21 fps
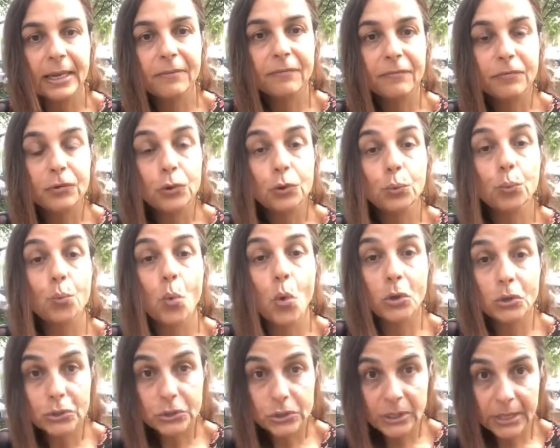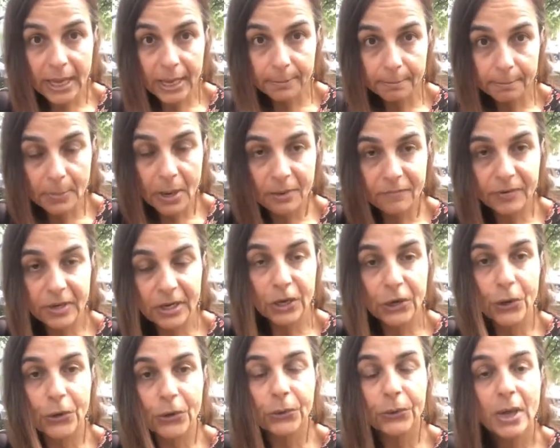if you want to get my
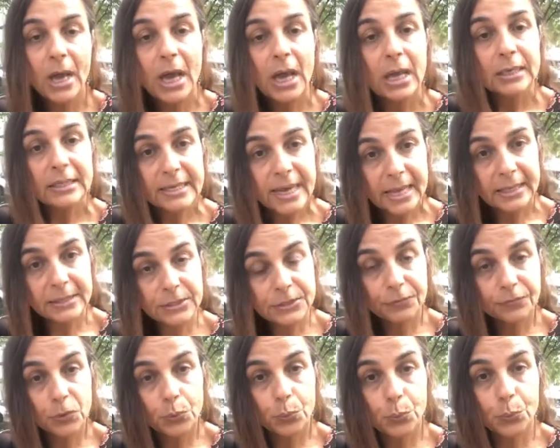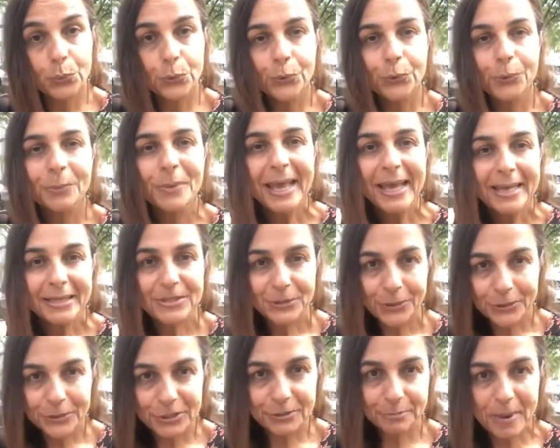video Dance of the Womb, it's
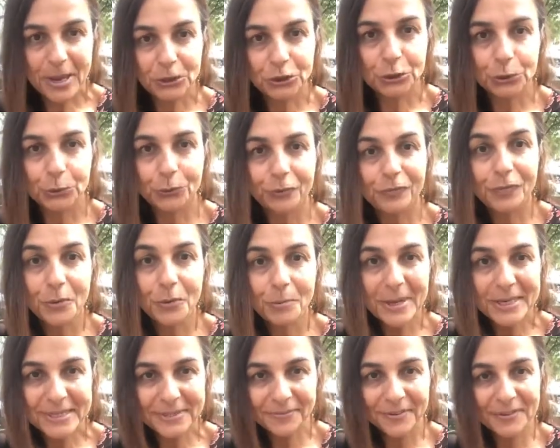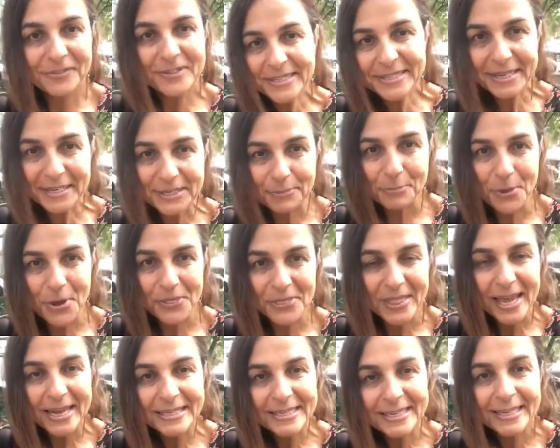on special for my 56th
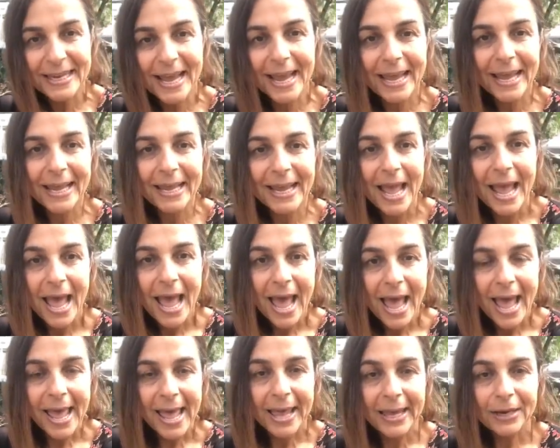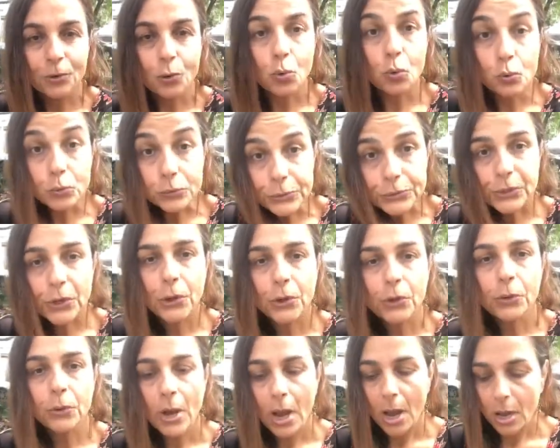birthday today. And
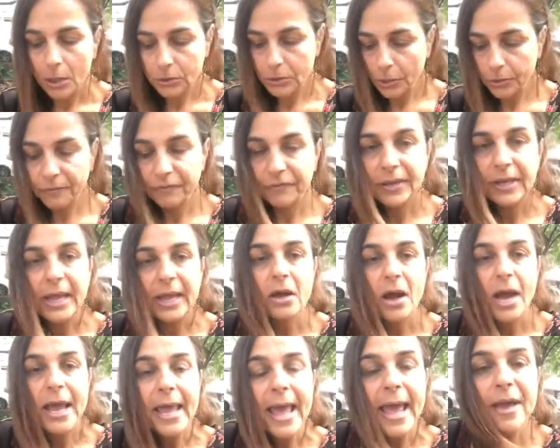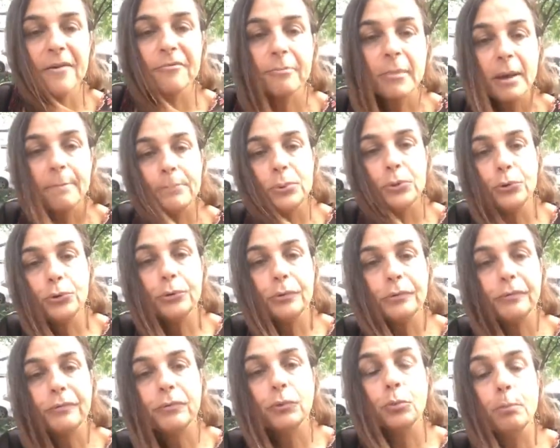also don't forget, I have my
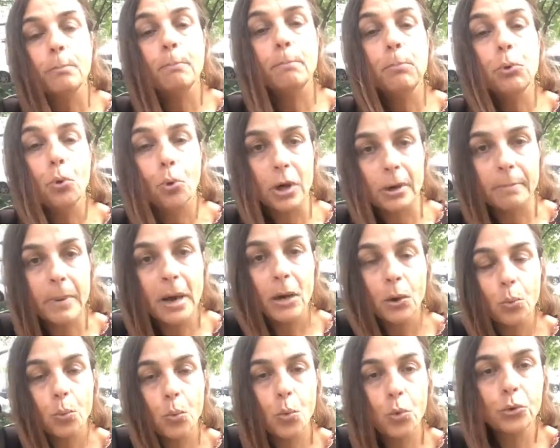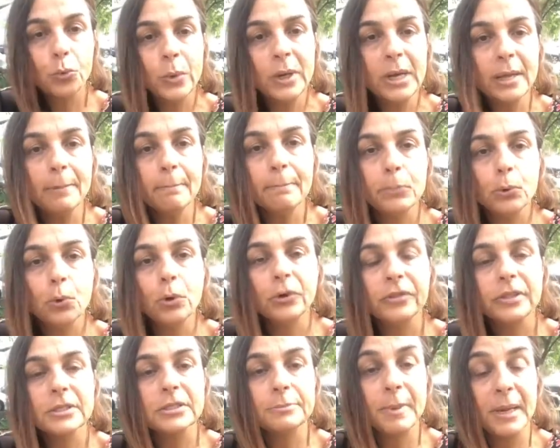beautiful book, my award-winning book
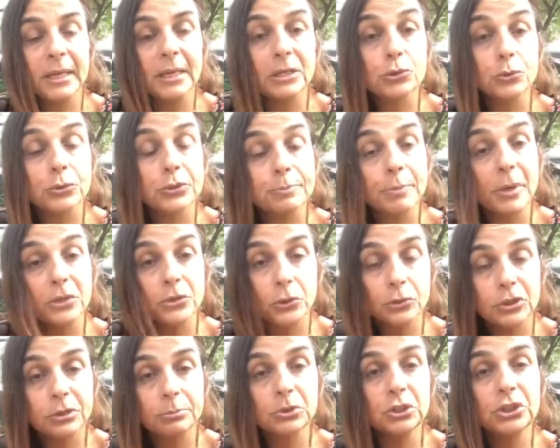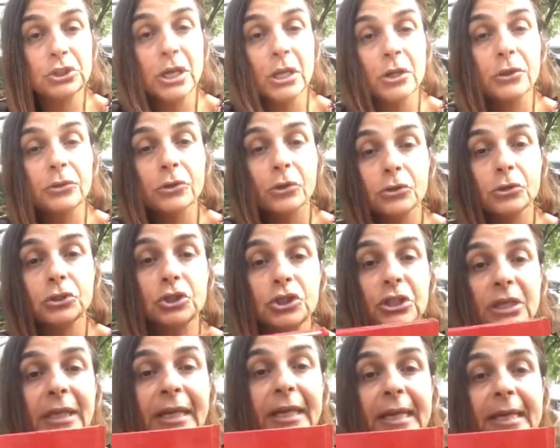that's been endorsed by Dr. Michelle O'Don,
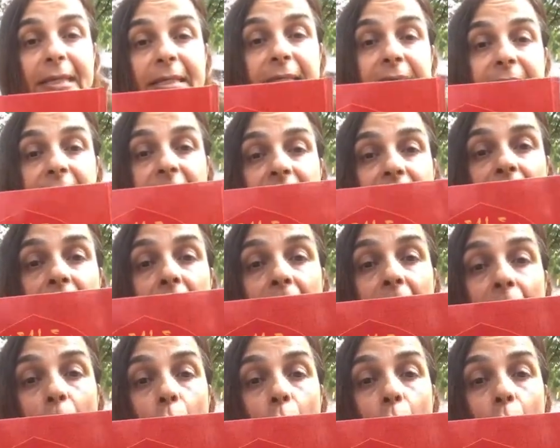Sheila Kitsinger,